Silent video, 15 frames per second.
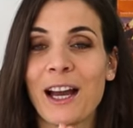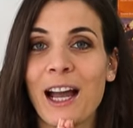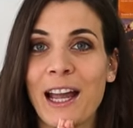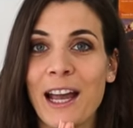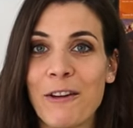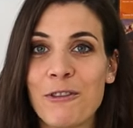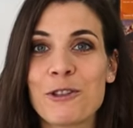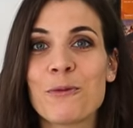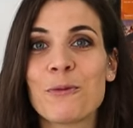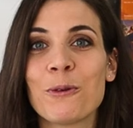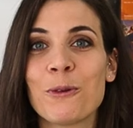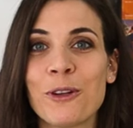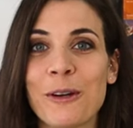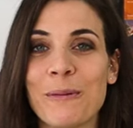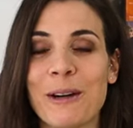I have to
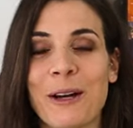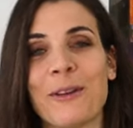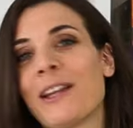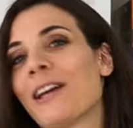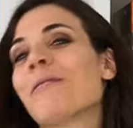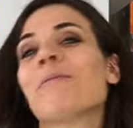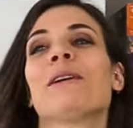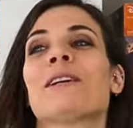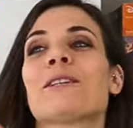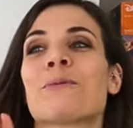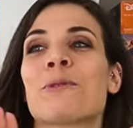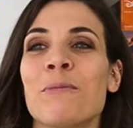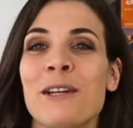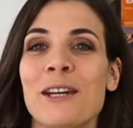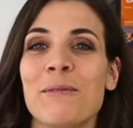warn you about that, because
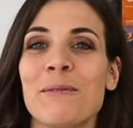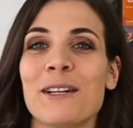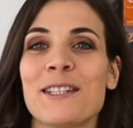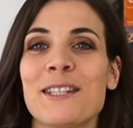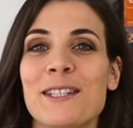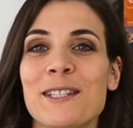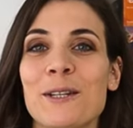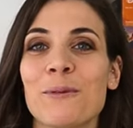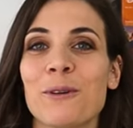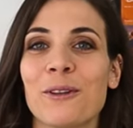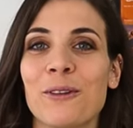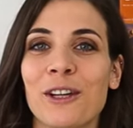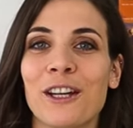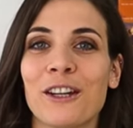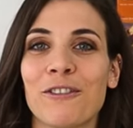when me and my sister were
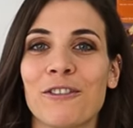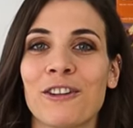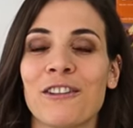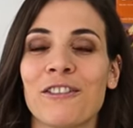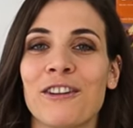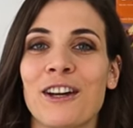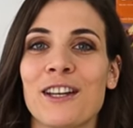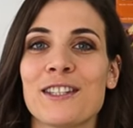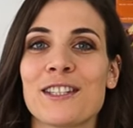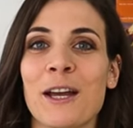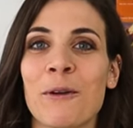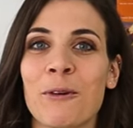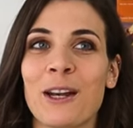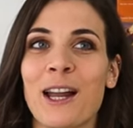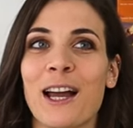doing it for the first
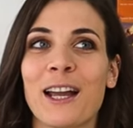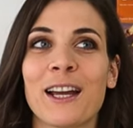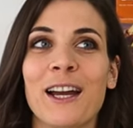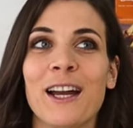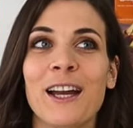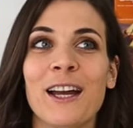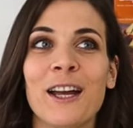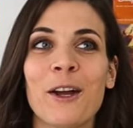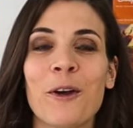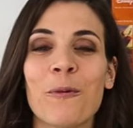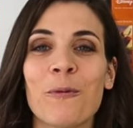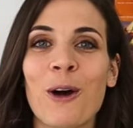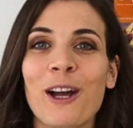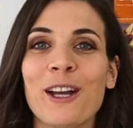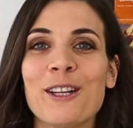time, we were like,
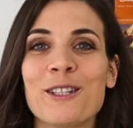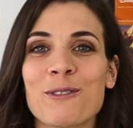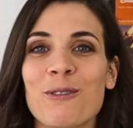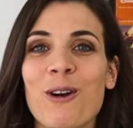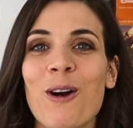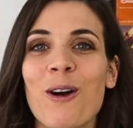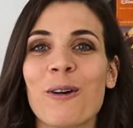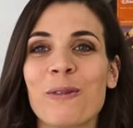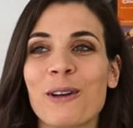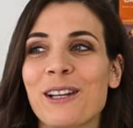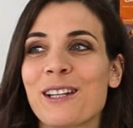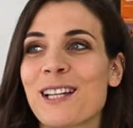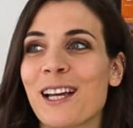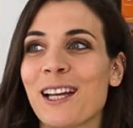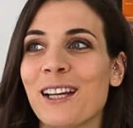what is wrong?
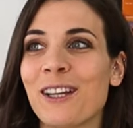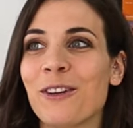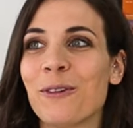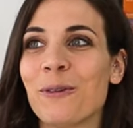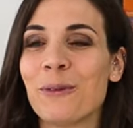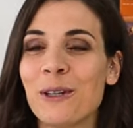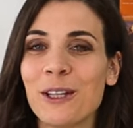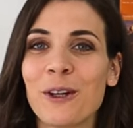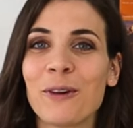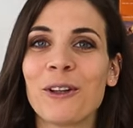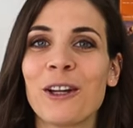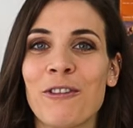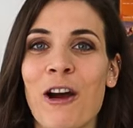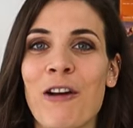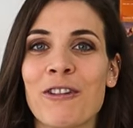Because like, we know
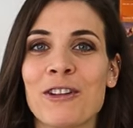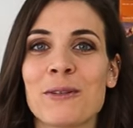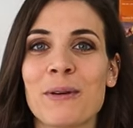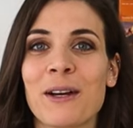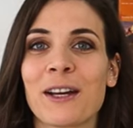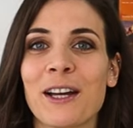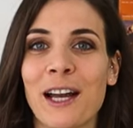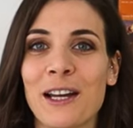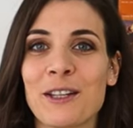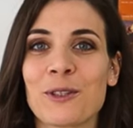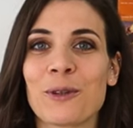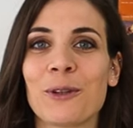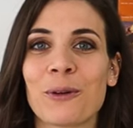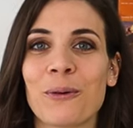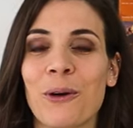that Ravensburger
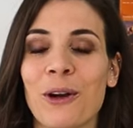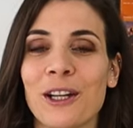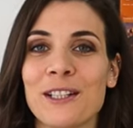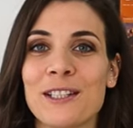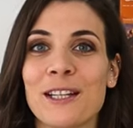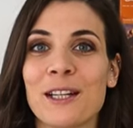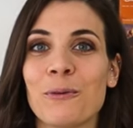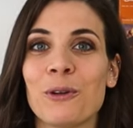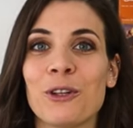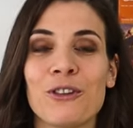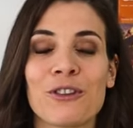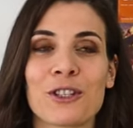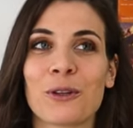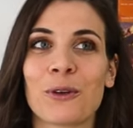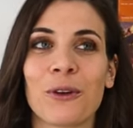has good quality, and we
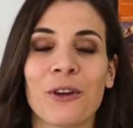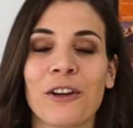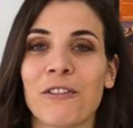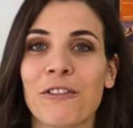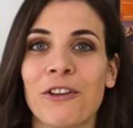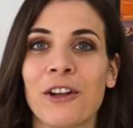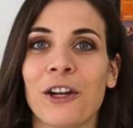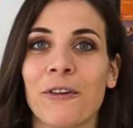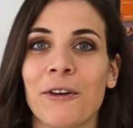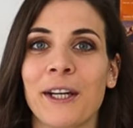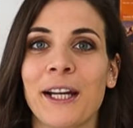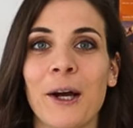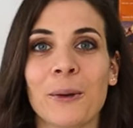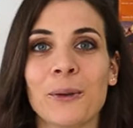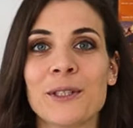just couldn't figure
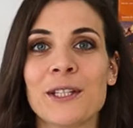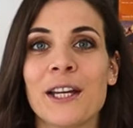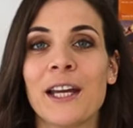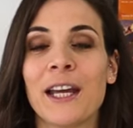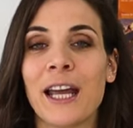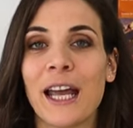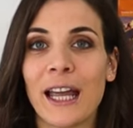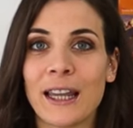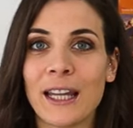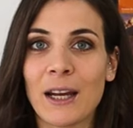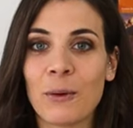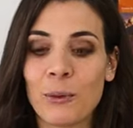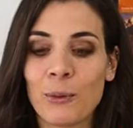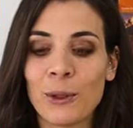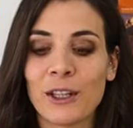it out. And
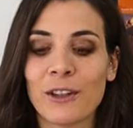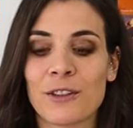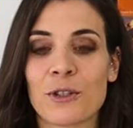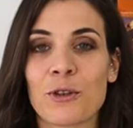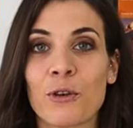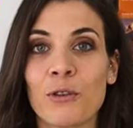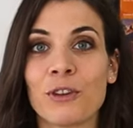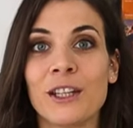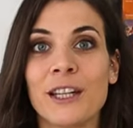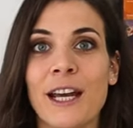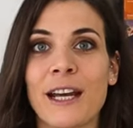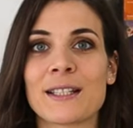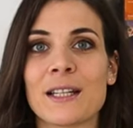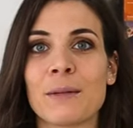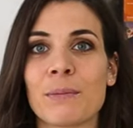then when we solved the
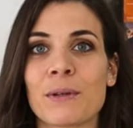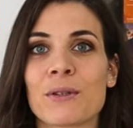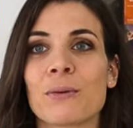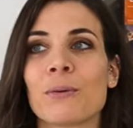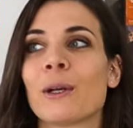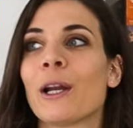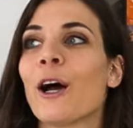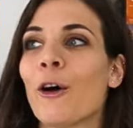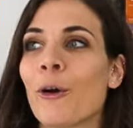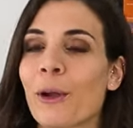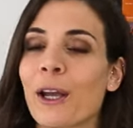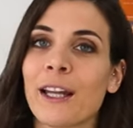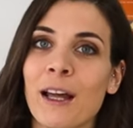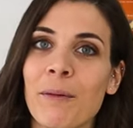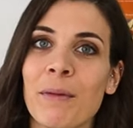exit puzzle, we were like,
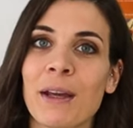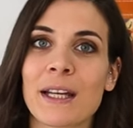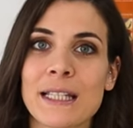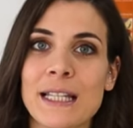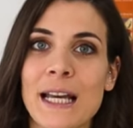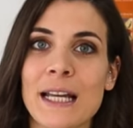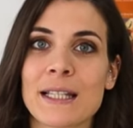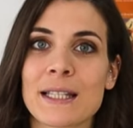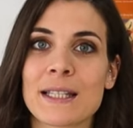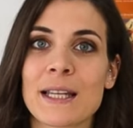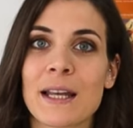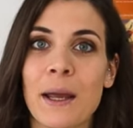okay, that makes sense.